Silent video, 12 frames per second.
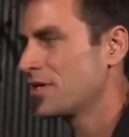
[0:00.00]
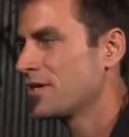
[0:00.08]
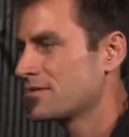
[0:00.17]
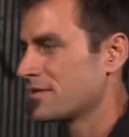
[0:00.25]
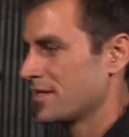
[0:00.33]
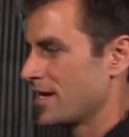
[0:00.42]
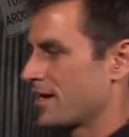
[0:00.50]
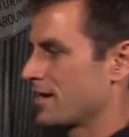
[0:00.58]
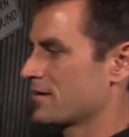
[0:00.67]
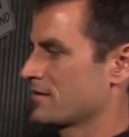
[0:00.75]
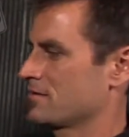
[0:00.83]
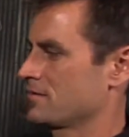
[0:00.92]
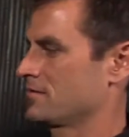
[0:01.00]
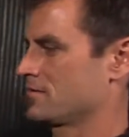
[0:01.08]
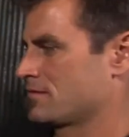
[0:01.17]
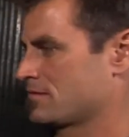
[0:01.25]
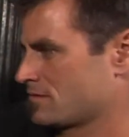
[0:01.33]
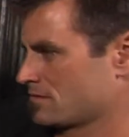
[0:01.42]
to change the die,
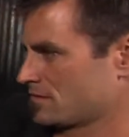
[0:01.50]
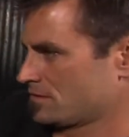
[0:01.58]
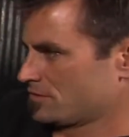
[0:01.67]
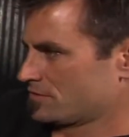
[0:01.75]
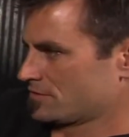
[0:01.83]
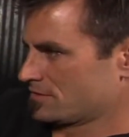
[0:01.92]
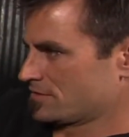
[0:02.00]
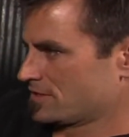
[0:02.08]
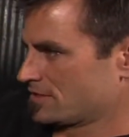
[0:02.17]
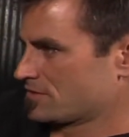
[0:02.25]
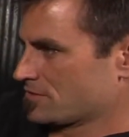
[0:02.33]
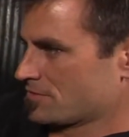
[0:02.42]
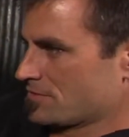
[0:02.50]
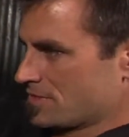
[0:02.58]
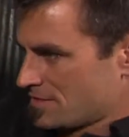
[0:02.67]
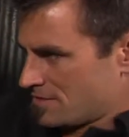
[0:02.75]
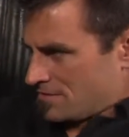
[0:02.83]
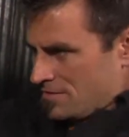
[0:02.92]
you loosen the set screw
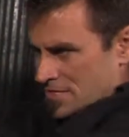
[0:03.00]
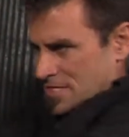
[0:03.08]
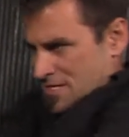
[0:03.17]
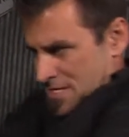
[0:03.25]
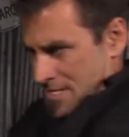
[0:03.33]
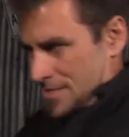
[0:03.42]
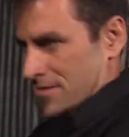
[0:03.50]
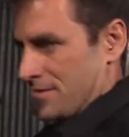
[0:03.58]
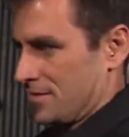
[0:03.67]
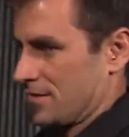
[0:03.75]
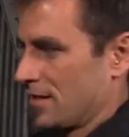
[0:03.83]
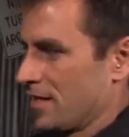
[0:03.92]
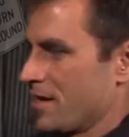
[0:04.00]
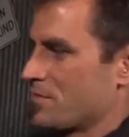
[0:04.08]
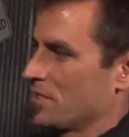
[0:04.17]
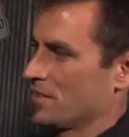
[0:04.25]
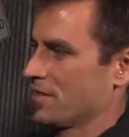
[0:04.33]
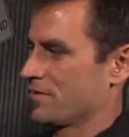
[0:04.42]
here. This is
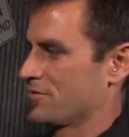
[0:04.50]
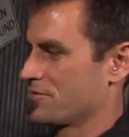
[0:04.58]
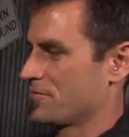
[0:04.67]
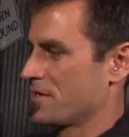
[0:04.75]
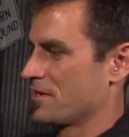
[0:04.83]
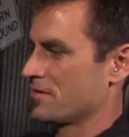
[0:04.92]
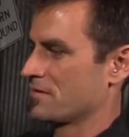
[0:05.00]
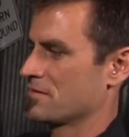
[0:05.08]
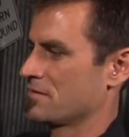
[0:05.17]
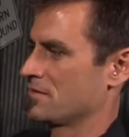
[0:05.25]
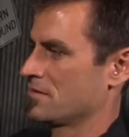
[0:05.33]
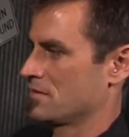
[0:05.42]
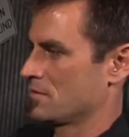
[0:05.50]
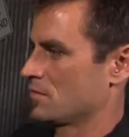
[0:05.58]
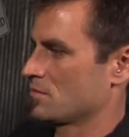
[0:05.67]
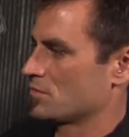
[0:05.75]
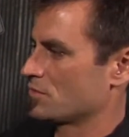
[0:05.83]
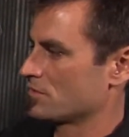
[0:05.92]
clamping that thread.
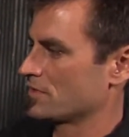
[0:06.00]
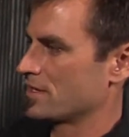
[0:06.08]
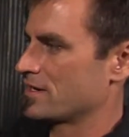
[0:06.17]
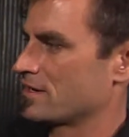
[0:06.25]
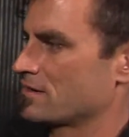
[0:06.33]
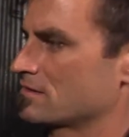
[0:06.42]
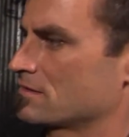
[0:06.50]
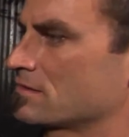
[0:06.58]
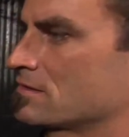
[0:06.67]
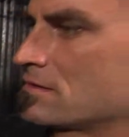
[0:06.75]
Pull that out,